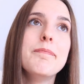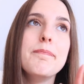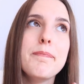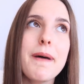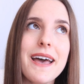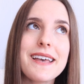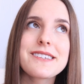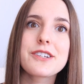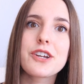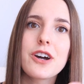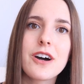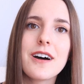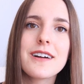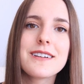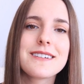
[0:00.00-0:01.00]
best
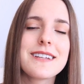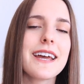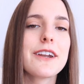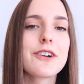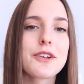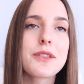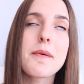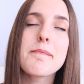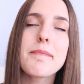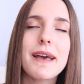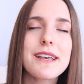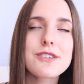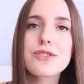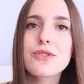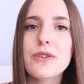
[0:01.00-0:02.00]
content or the
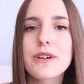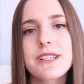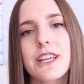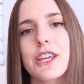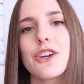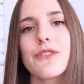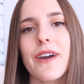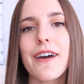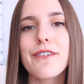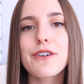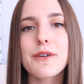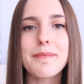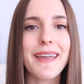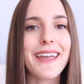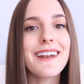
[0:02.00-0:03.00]
best stories that you've
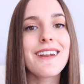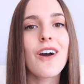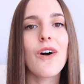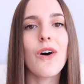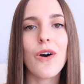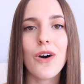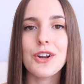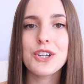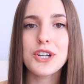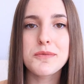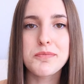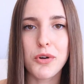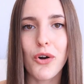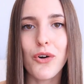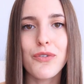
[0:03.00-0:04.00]
ever made on your
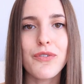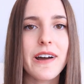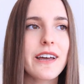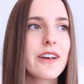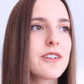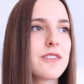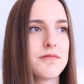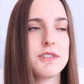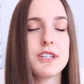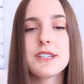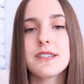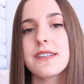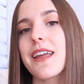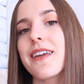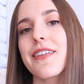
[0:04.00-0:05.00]
profile to
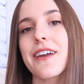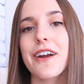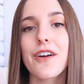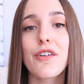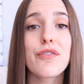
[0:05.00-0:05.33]
stay there